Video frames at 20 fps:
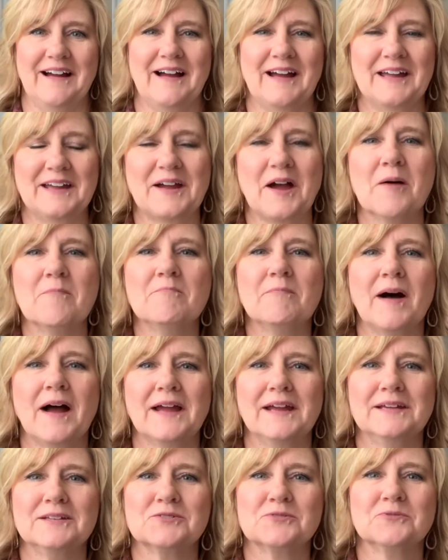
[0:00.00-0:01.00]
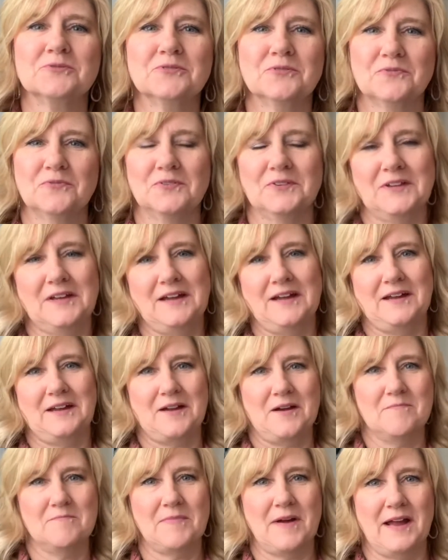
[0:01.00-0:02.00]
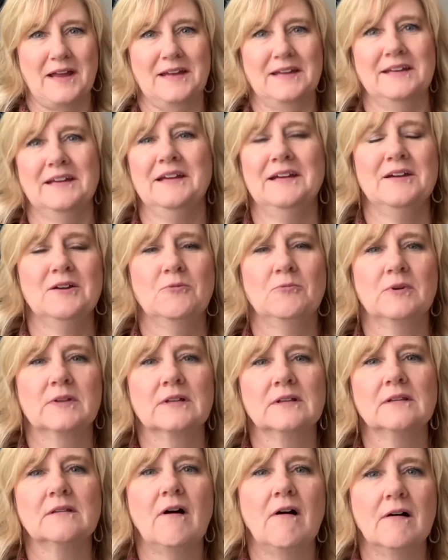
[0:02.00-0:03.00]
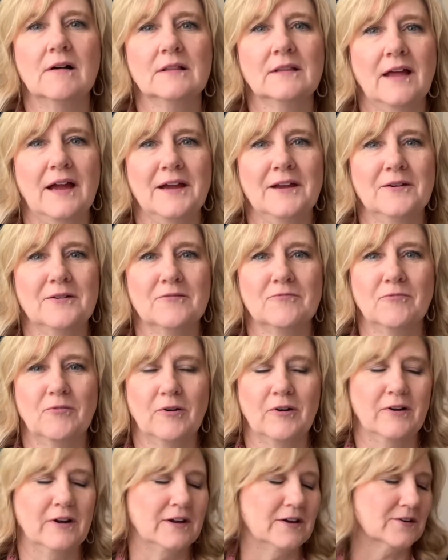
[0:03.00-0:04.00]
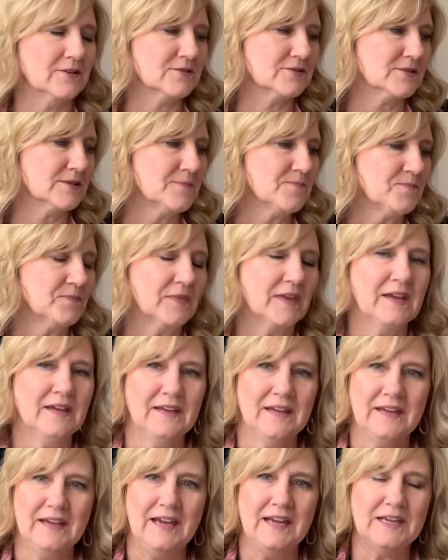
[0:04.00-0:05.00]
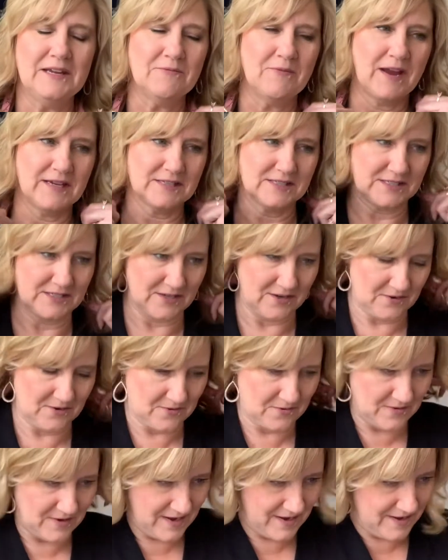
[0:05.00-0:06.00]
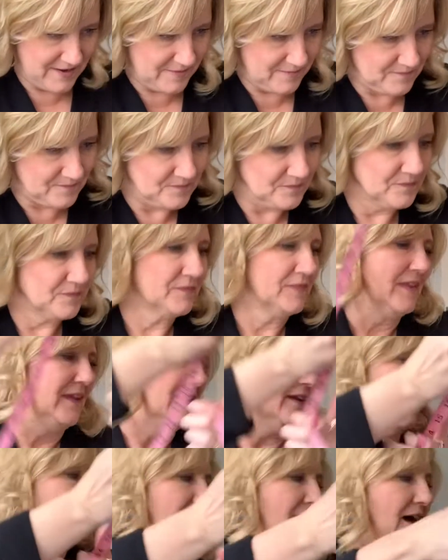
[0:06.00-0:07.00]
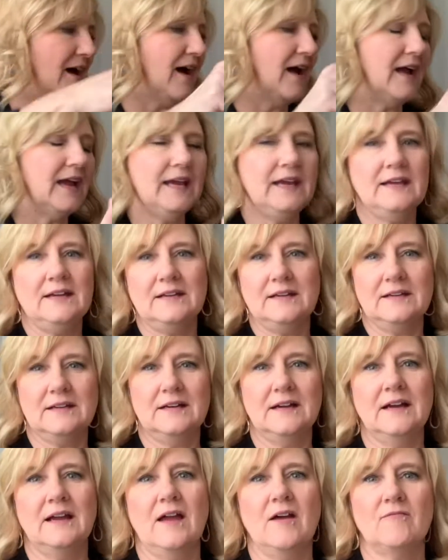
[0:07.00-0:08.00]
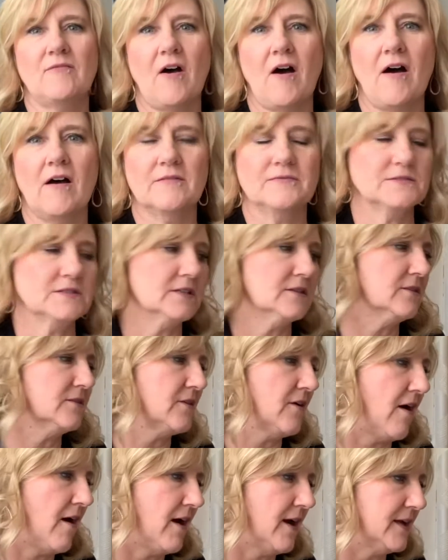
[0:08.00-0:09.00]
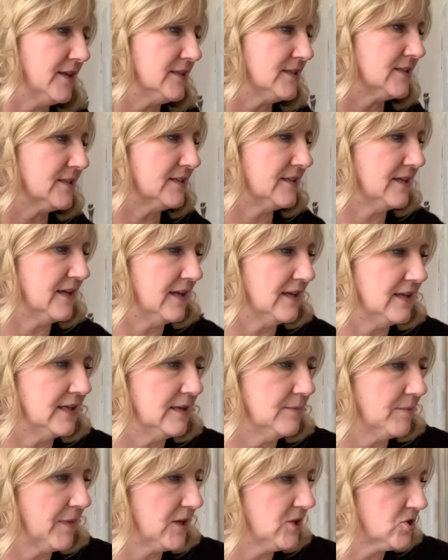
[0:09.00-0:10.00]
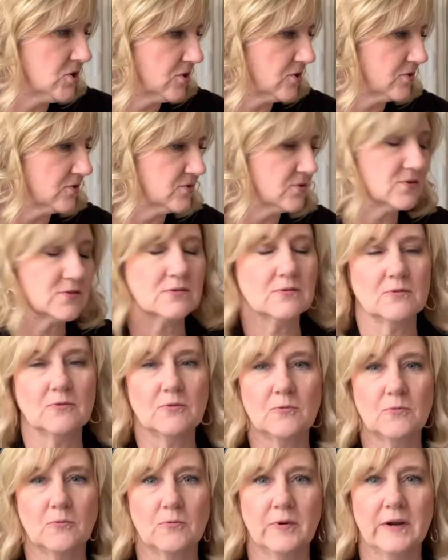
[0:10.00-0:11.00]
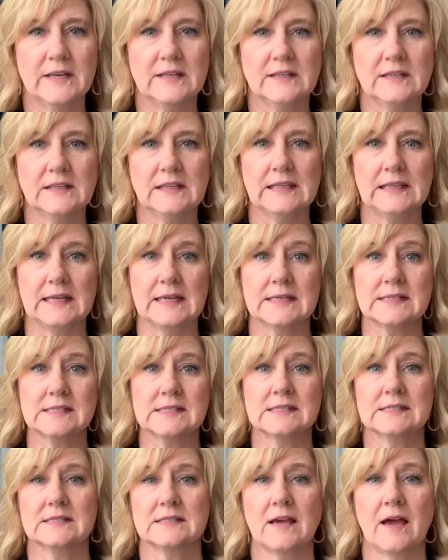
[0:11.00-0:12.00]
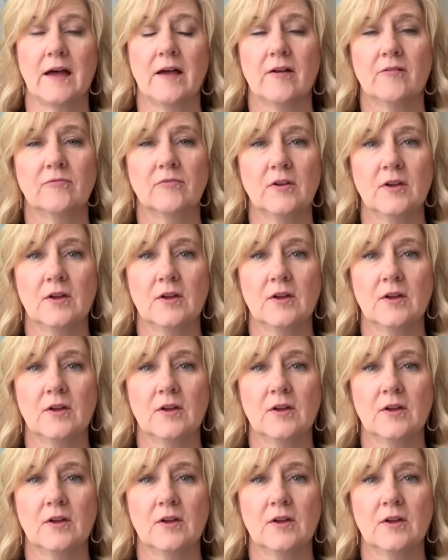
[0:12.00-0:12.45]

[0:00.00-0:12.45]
I come by it truthfully. I come by it with a long line of worriers. Anyway, so um, I have often thought, and in my journals, written lists of